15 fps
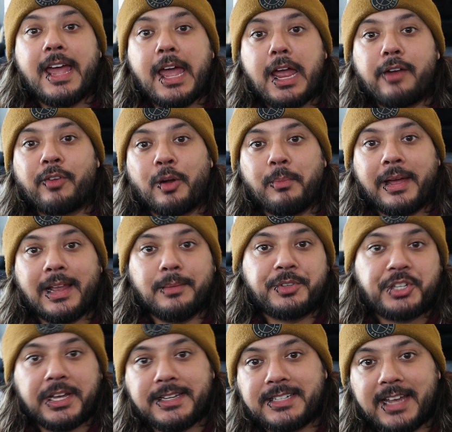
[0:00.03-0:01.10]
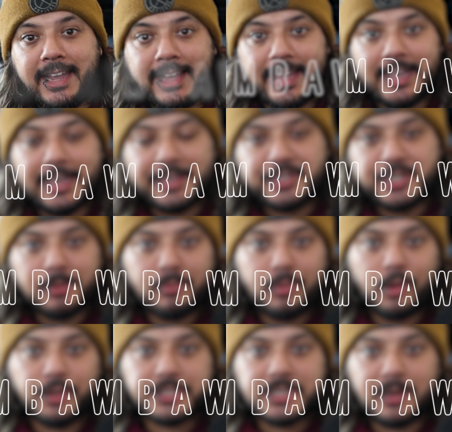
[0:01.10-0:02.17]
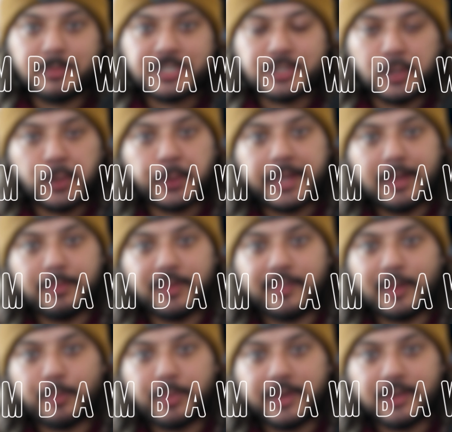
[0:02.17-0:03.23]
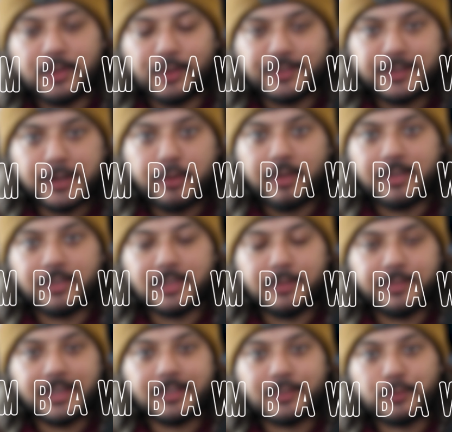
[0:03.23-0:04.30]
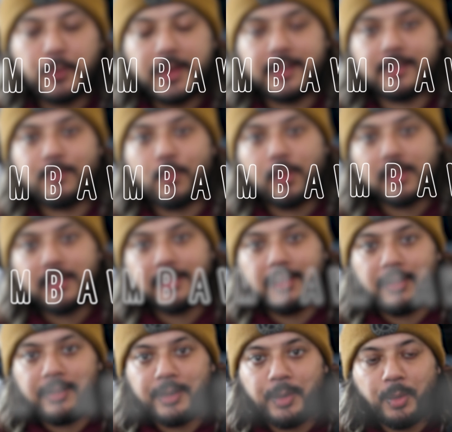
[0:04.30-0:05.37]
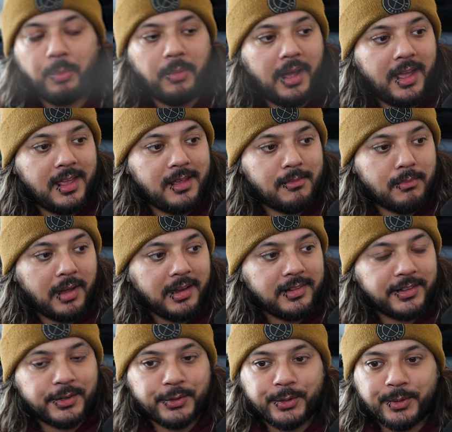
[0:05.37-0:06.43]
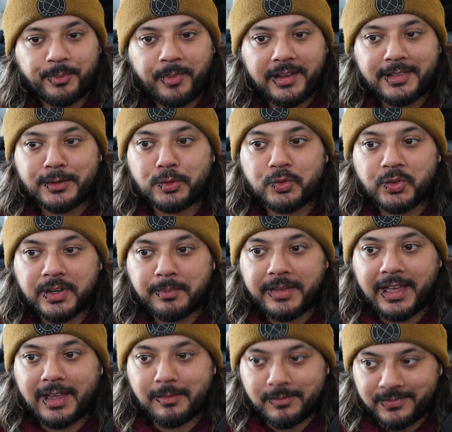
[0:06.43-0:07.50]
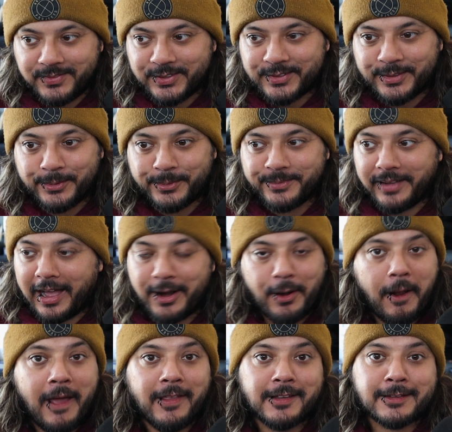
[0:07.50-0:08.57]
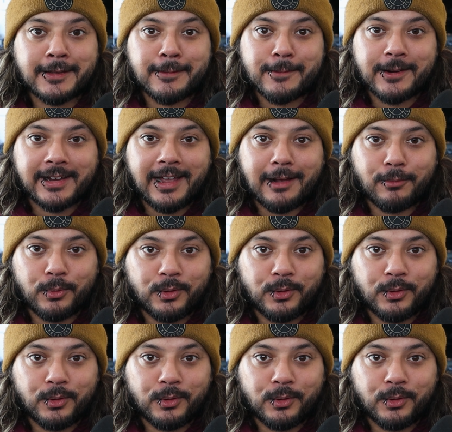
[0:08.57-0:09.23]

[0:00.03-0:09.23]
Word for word: Hey everyone, my name is Jace, aka Gemballs, and I'm a solo game developer and content creator living in Sweden, working on my little dream game. I don't know how that's gonna work out.